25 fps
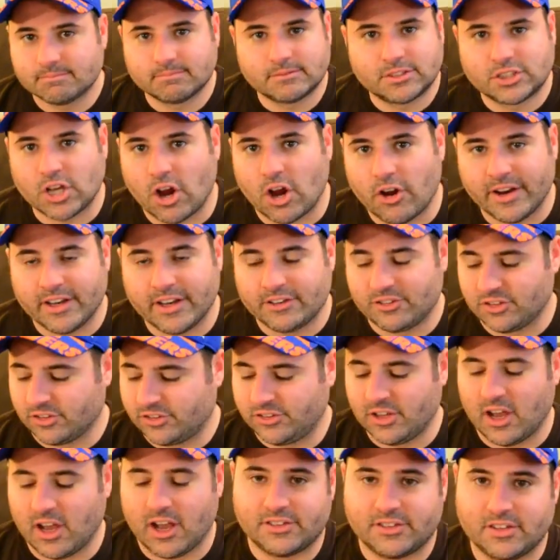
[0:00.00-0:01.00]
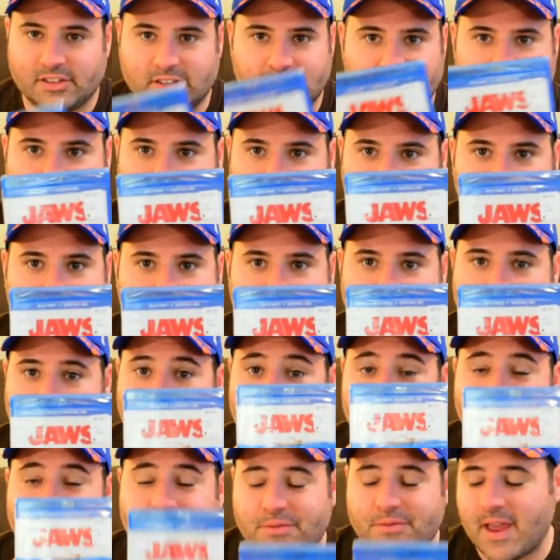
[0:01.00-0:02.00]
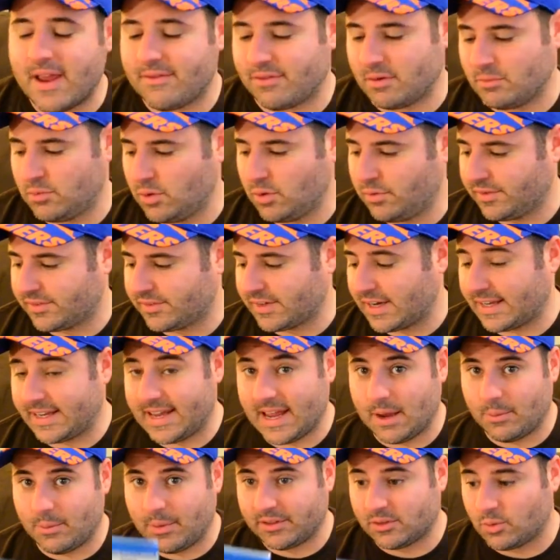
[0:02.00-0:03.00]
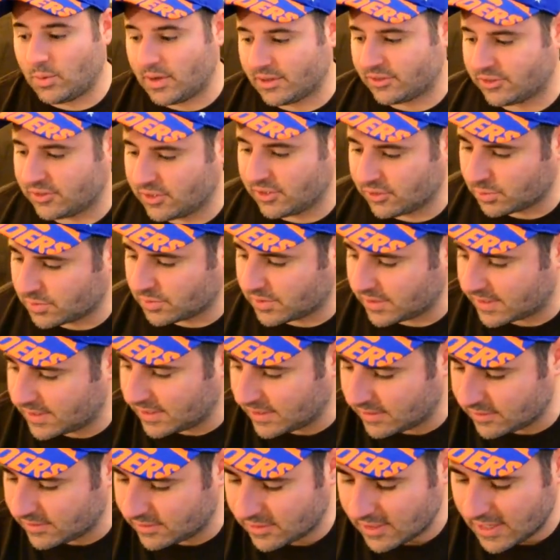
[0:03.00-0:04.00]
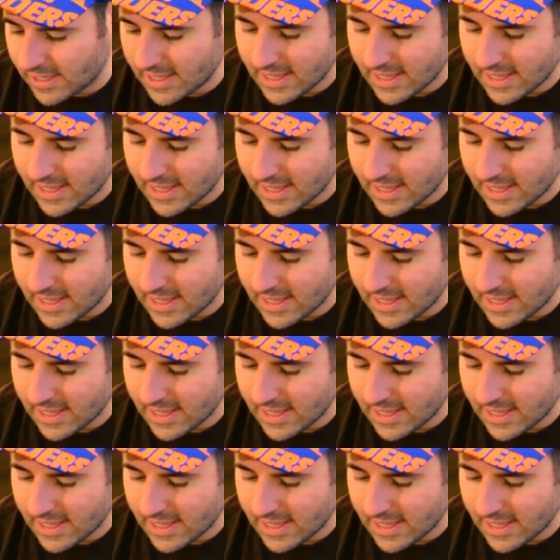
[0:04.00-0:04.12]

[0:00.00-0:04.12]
Sorry, it just does. And this is one of my favorite movies, and I can't wait to watch this with the kids.